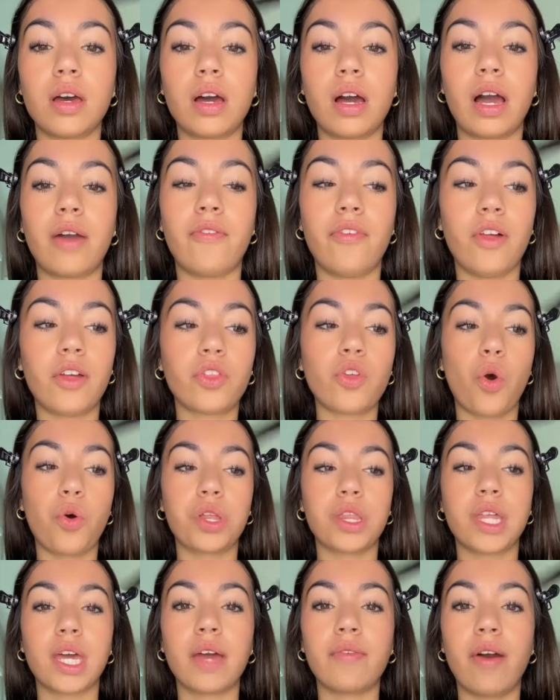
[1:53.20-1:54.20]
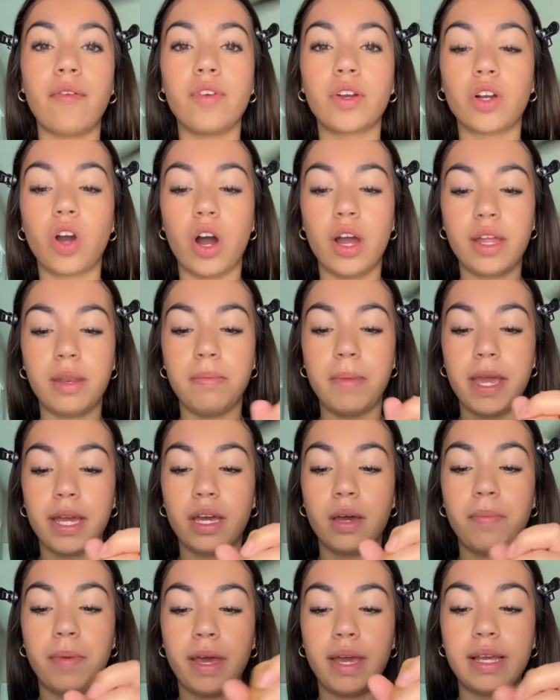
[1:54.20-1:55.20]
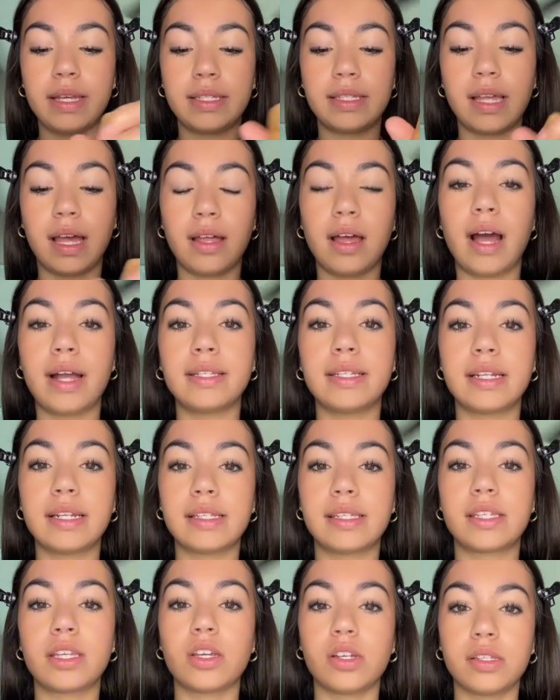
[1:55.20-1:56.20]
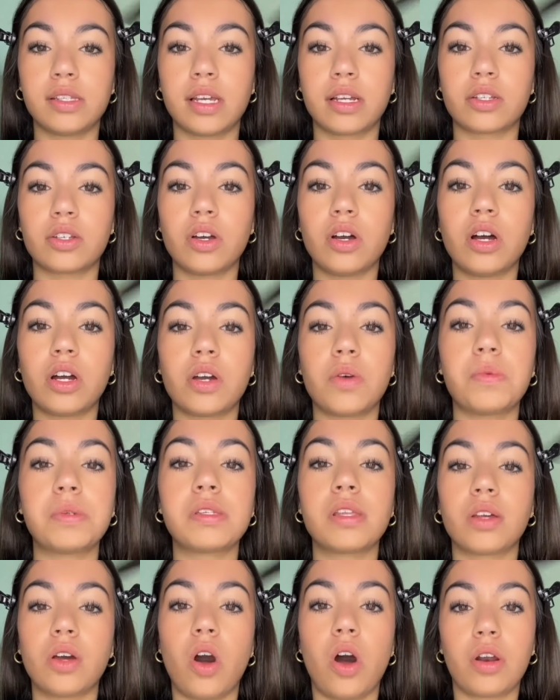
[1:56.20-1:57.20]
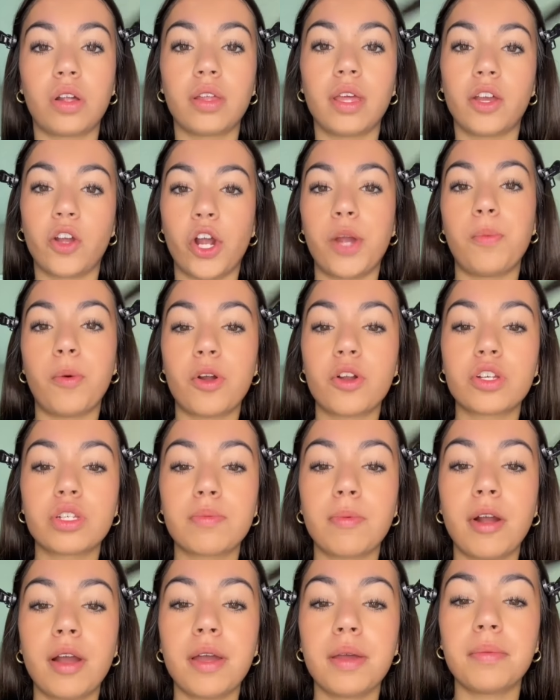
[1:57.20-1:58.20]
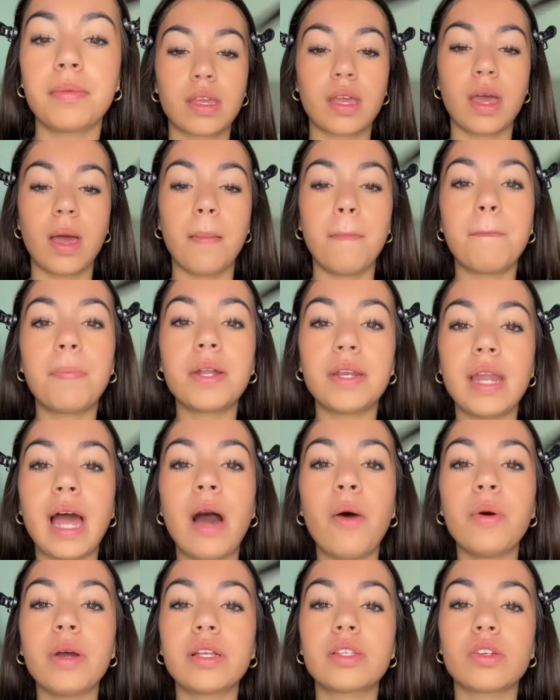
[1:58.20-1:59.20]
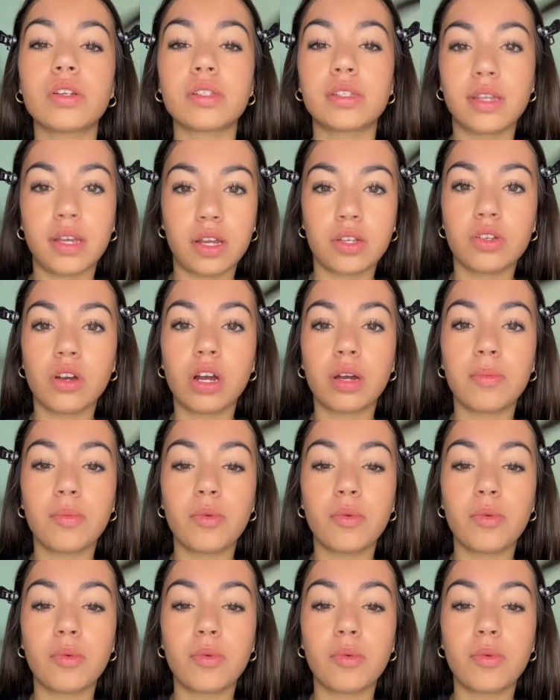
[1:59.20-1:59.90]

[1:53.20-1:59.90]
I feel like the only thing I've ever gotten makeup base that I didn't see on TikTok was the Caudalie Grape Water Spray. But now it's on TikTok